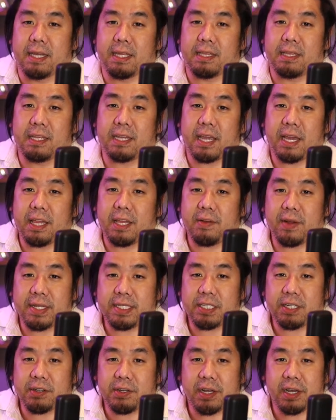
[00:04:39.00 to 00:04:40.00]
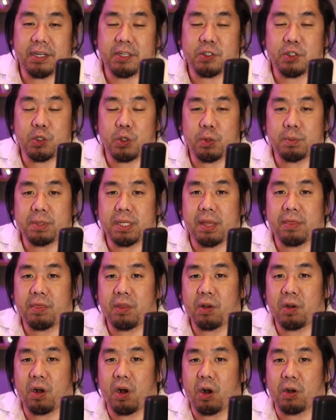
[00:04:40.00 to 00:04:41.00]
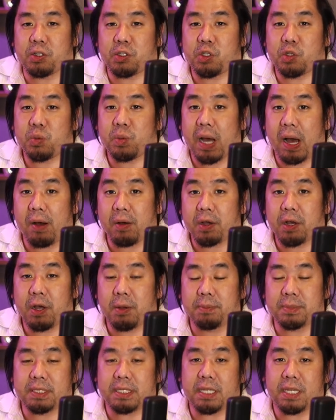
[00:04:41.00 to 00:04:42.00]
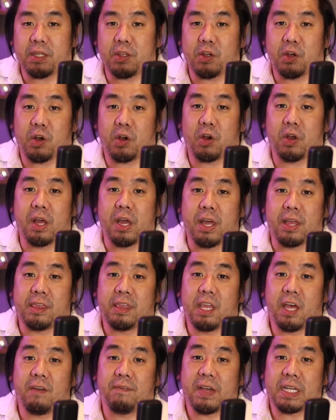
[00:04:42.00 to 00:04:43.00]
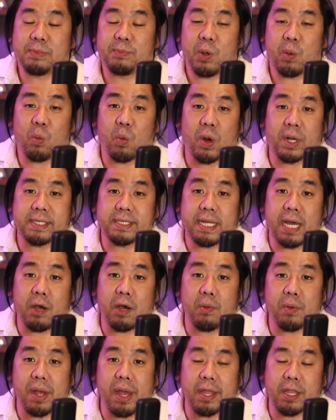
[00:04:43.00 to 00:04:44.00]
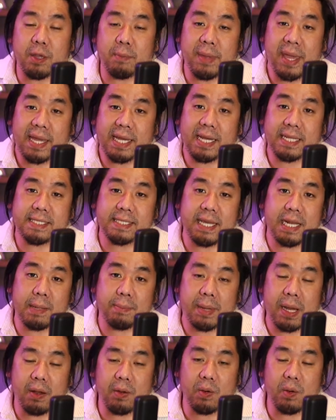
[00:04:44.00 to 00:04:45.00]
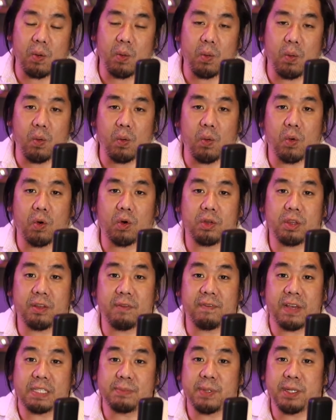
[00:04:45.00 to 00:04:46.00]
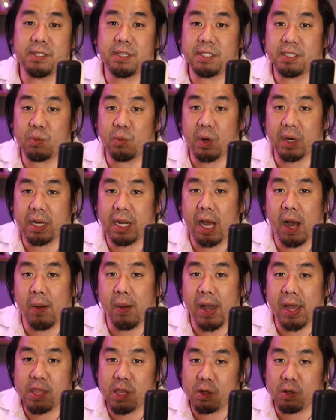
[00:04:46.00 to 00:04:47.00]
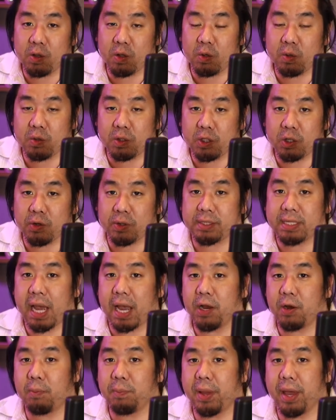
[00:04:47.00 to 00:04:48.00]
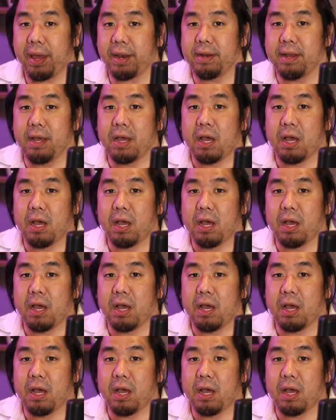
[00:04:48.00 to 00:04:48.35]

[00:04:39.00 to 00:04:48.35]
The Kelly Criterion assumes that there are two outcomes. Either the investment works out and you make a set amount, or the investment doesn't work out and you lose your entire bet.